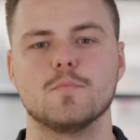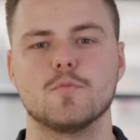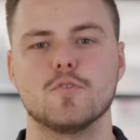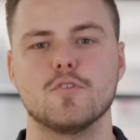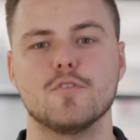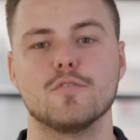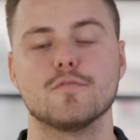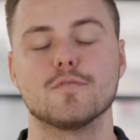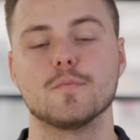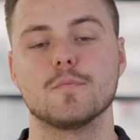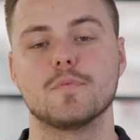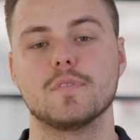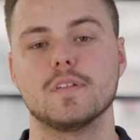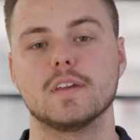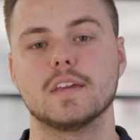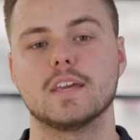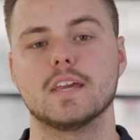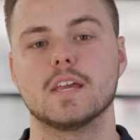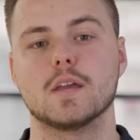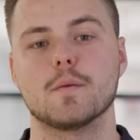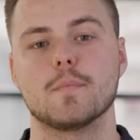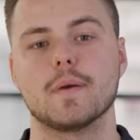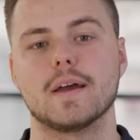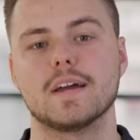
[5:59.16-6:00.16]
move from
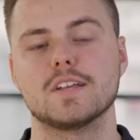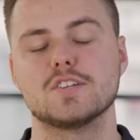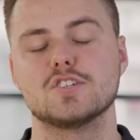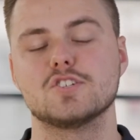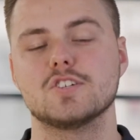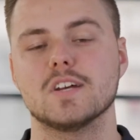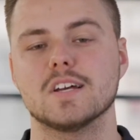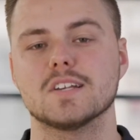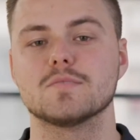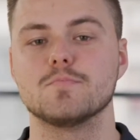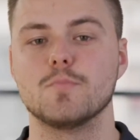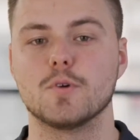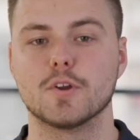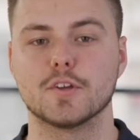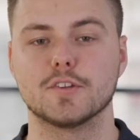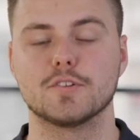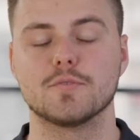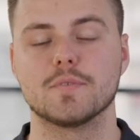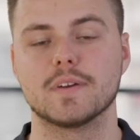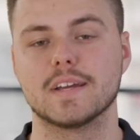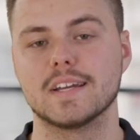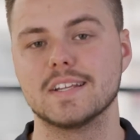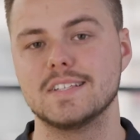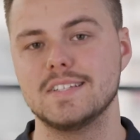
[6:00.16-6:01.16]
thinking about just
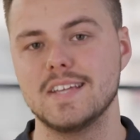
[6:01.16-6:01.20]
monitoring a